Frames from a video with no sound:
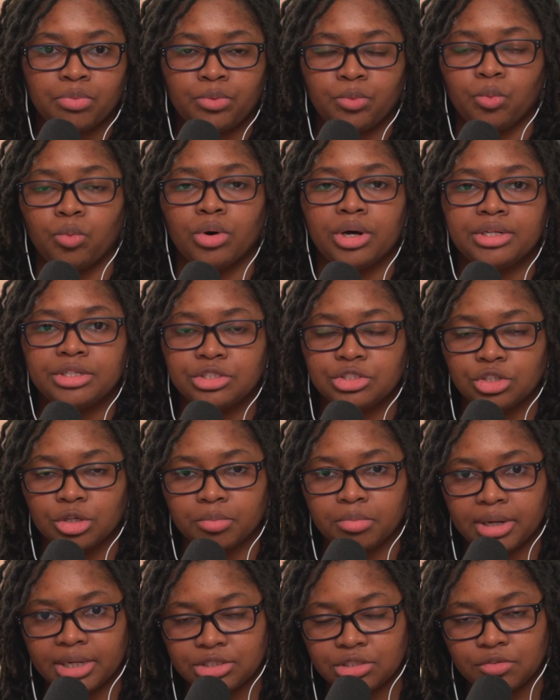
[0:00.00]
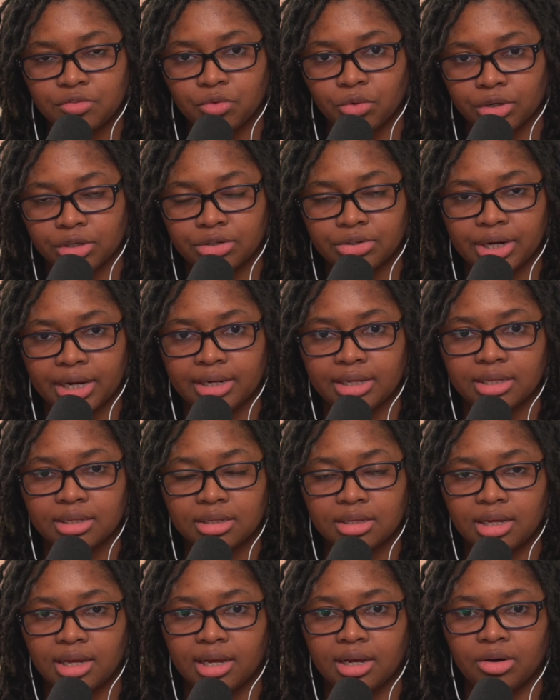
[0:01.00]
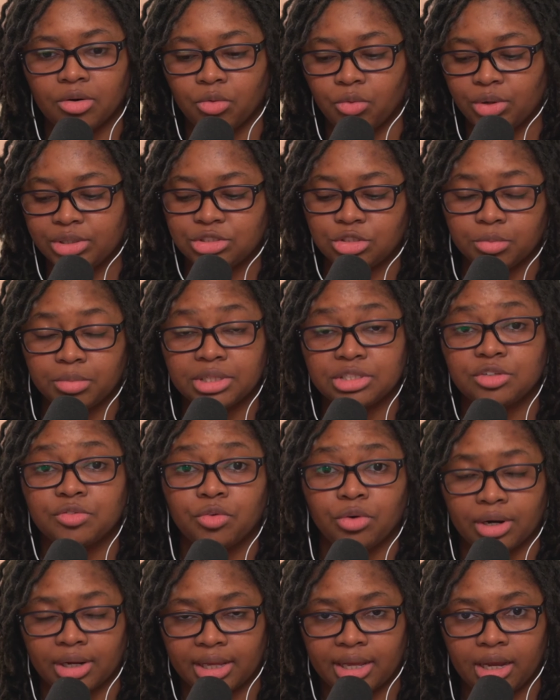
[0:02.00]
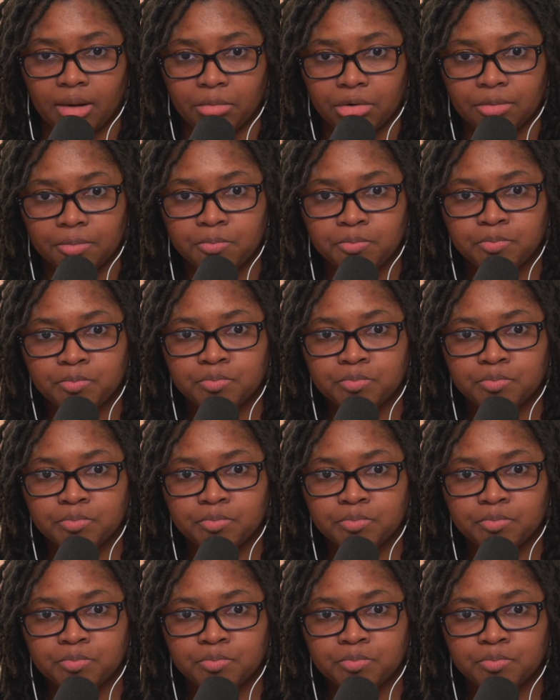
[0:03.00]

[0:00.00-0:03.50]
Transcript: what is your budget for creating, what is your budget for a camera?